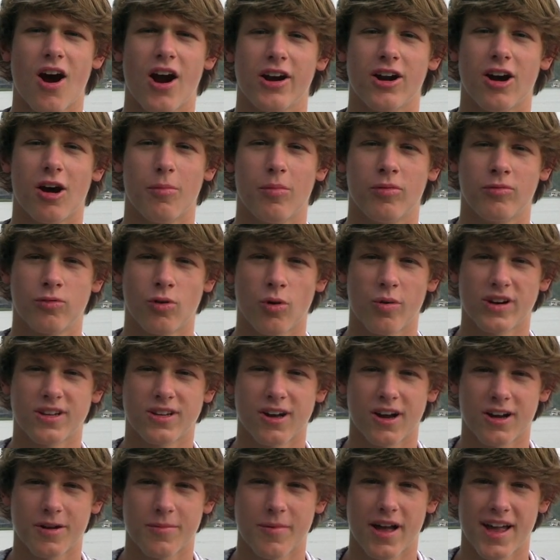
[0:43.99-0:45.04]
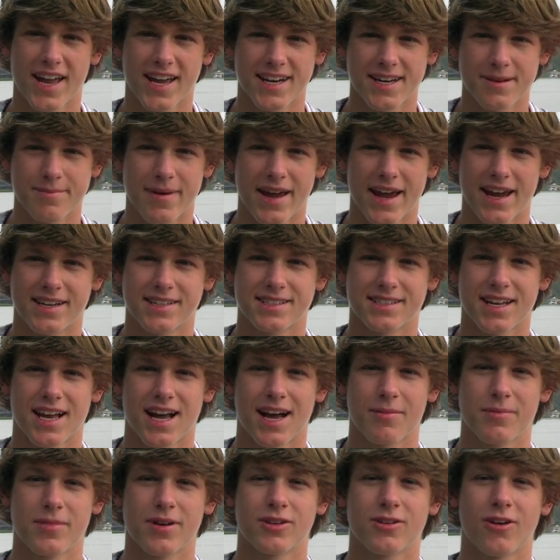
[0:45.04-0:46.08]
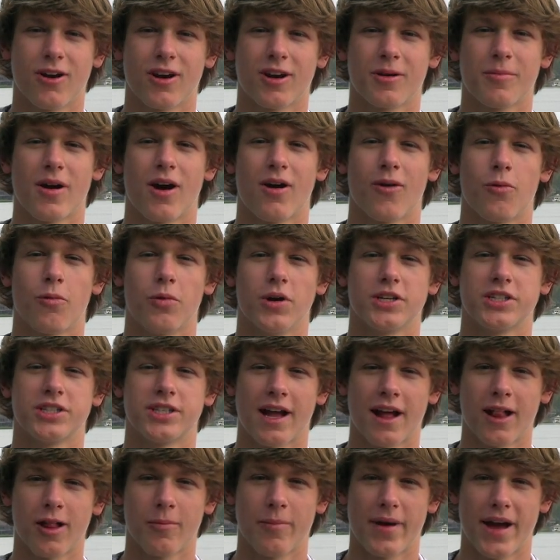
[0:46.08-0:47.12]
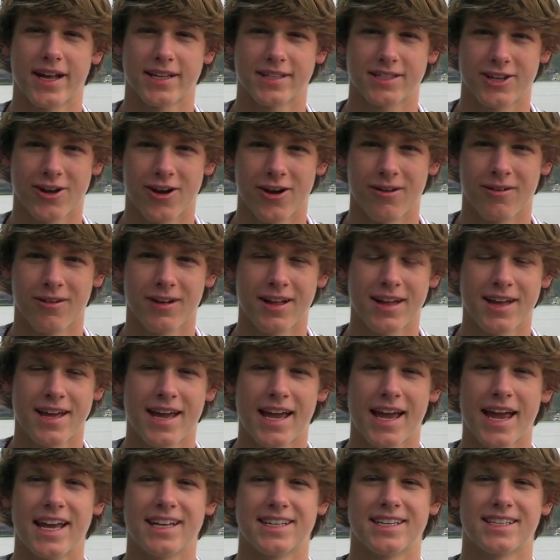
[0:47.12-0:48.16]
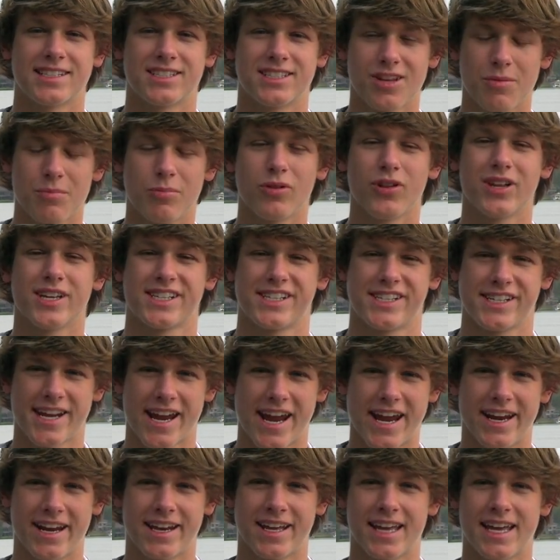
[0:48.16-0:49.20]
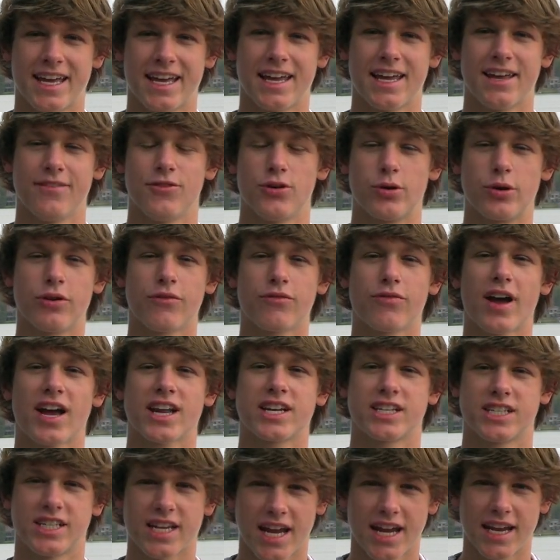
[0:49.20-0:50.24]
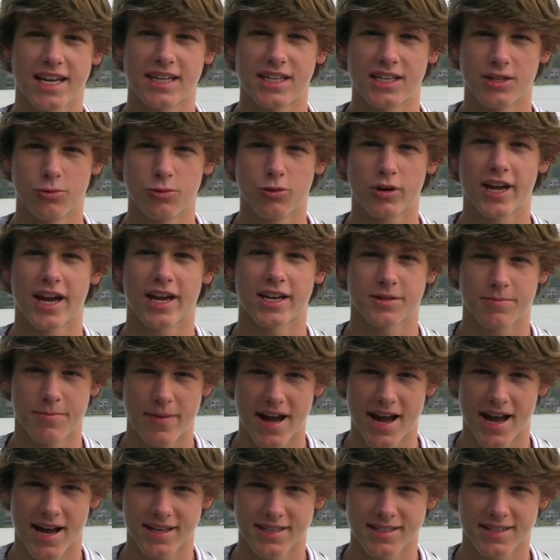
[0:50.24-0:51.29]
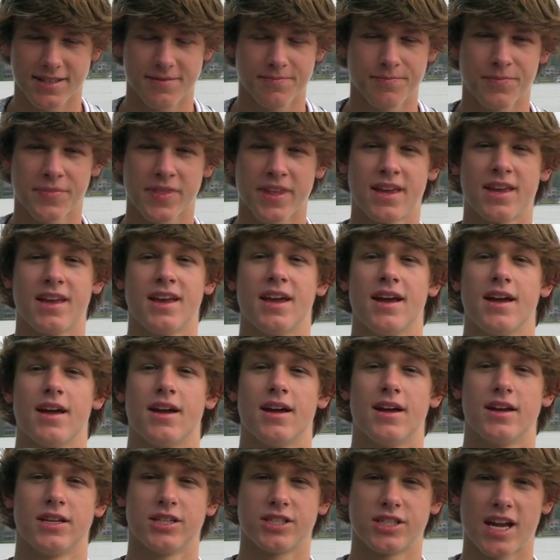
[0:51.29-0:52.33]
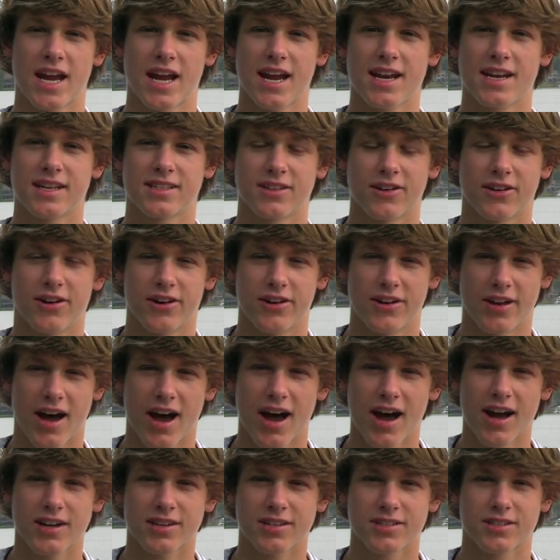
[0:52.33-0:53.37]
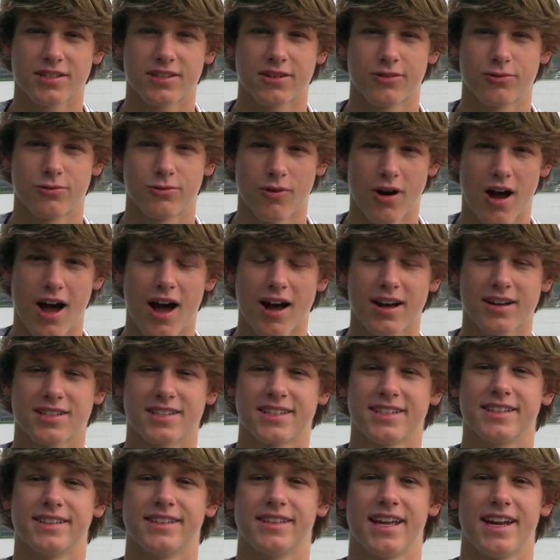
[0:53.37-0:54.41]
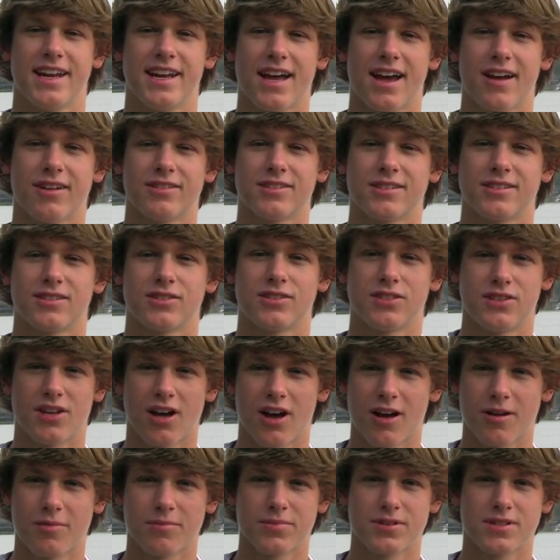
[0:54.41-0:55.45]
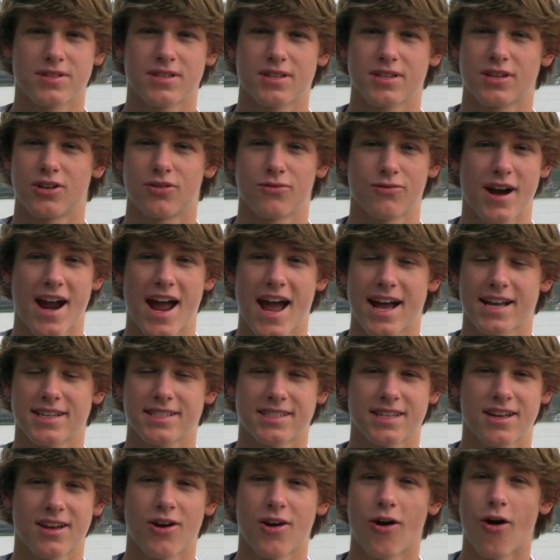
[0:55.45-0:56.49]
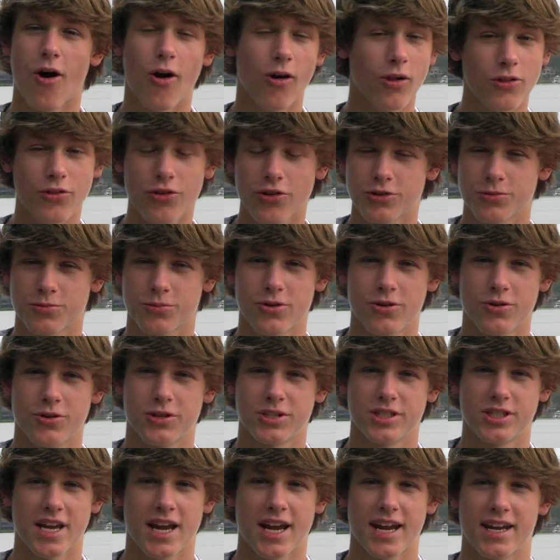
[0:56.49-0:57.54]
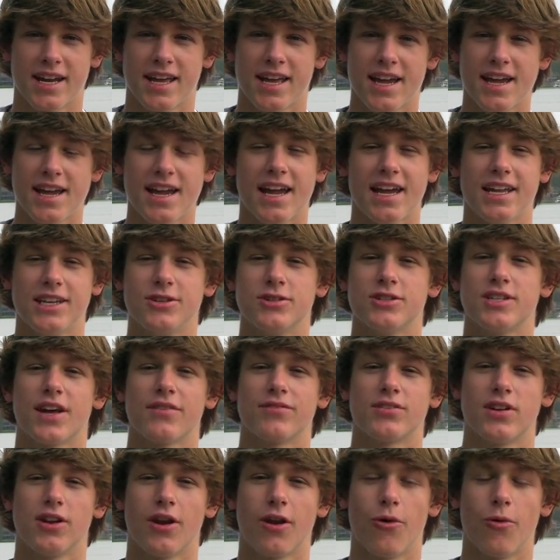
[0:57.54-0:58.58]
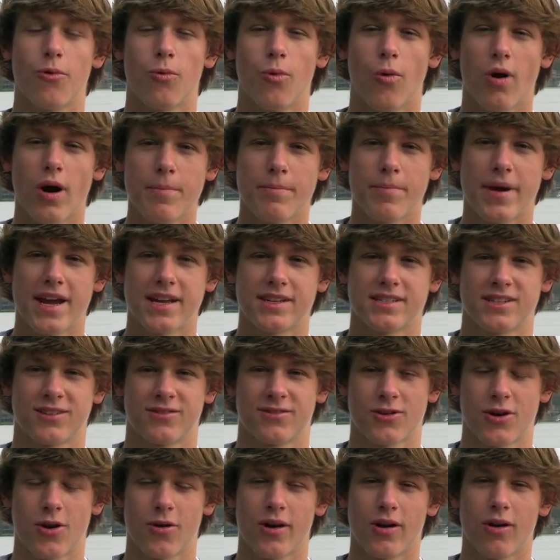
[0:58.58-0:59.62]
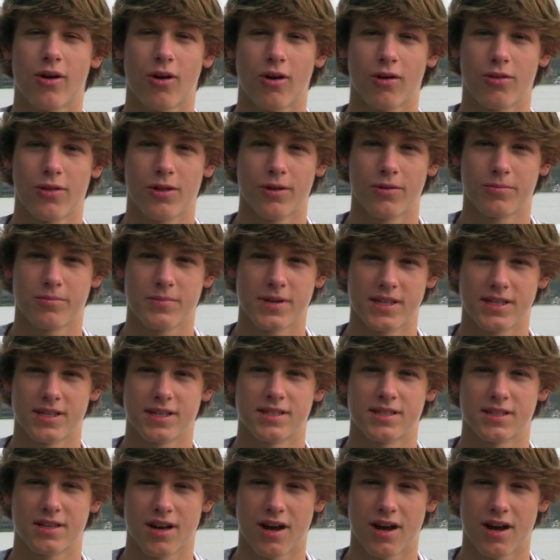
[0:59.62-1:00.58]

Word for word: y'all, before we talk about any baits, I'm gonna talk about where shallow bass go. It's as simple as shade. If you can find shade, you will catch bass. Shade is under docks, rocks, laydowns, stumps, grass, all of those produce shade. And you just have to know what baits to throw at all the pieces of